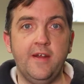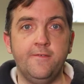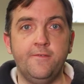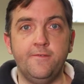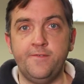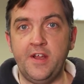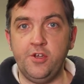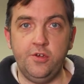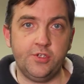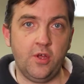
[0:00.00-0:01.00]
have
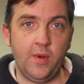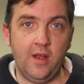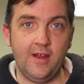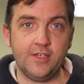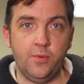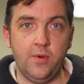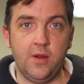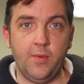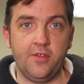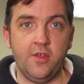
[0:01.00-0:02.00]
venues that we like to
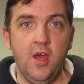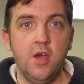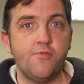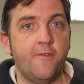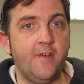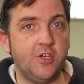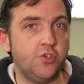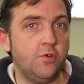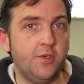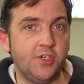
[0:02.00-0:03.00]
work with,
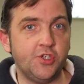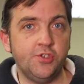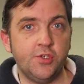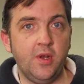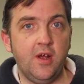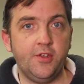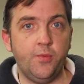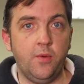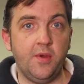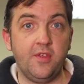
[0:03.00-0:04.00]
professional musicians we like
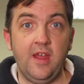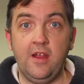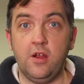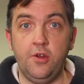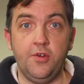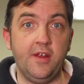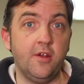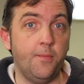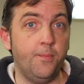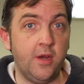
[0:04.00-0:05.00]
to work with,
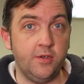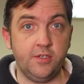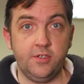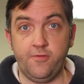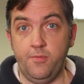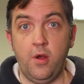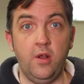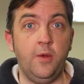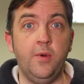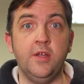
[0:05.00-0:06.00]
including composers from
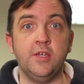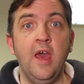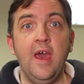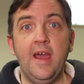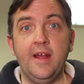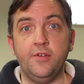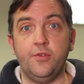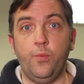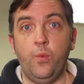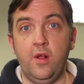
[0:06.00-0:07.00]
Hollywood
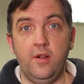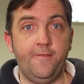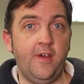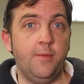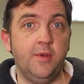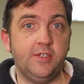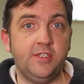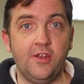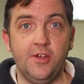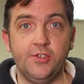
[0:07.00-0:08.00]
and world famous
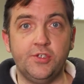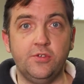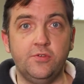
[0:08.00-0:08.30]
singers